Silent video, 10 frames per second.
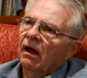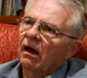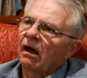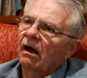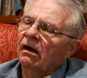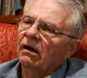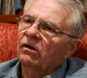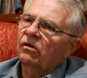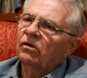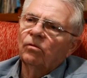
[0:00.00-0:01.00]

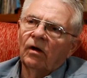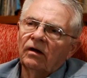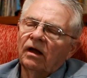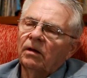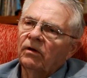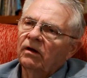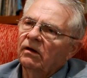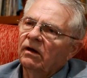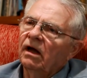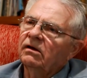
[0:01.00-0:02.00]
could one day be
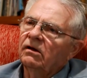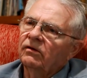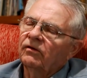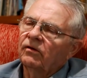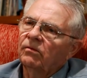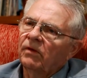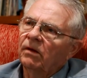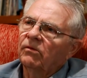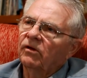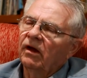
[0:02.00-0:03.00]
connected to
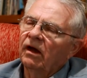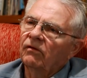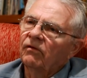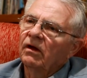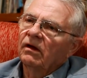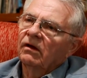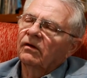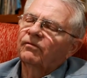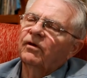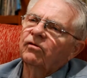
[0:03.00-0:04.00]
Mammoth Cave.
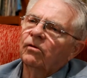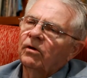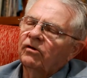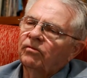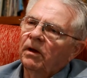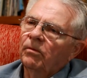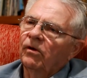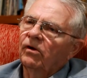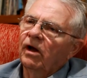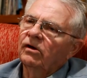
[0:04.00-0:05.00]
The Fisher Ridge people
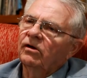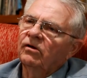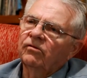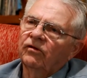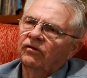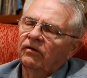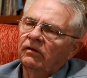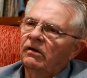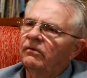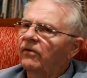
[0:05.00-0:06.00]
are not
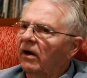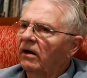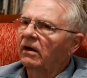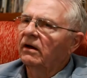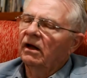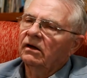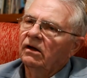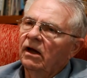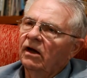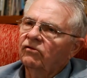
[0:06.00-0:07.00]
interested in finding that
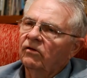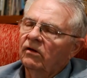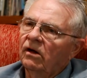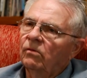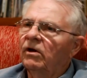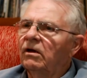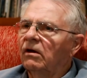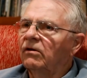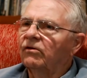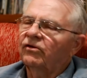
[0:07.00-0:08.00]
connection, and we
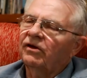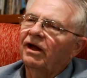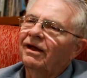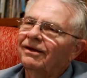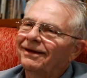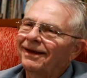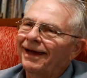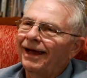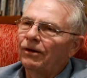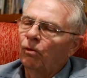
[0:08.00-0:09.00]
understand
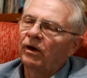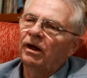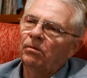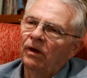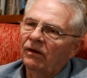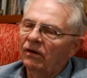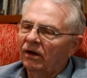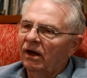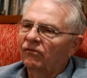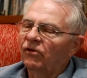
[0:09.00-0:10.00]
that, we being the
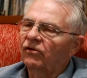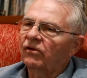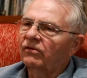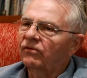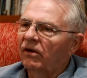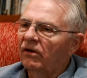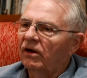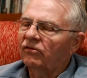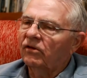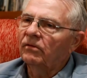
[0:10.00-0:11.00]
Cave Research
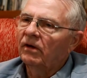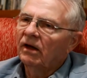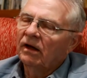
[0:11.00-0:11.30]
Foundation,